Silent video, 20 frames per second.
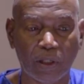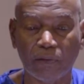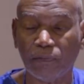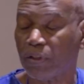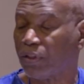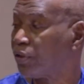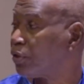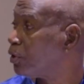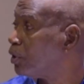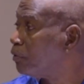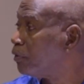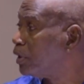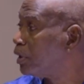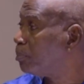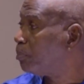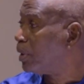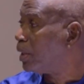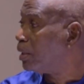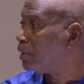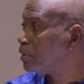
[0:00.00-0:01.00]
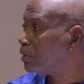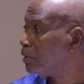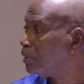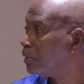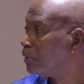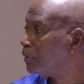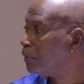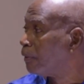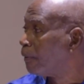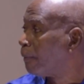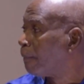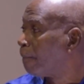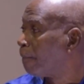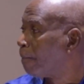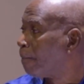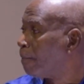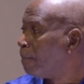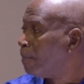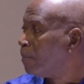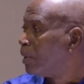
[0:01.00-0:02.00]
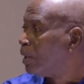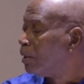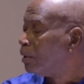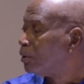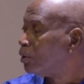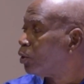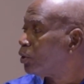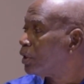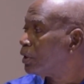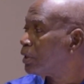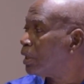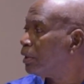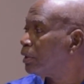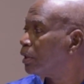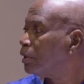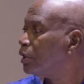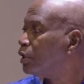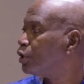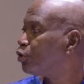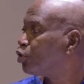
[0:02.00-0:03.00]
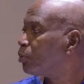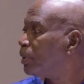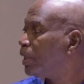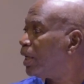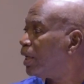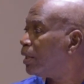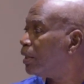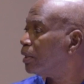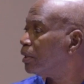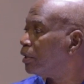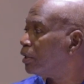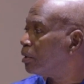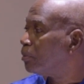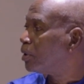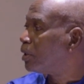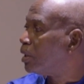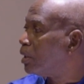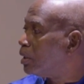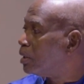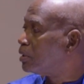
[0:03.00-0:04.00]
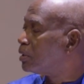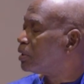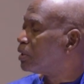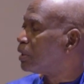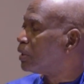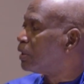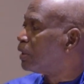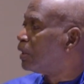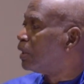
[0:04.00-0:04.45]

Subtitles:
of a surveyed parcel. Now, there's a little history behind here because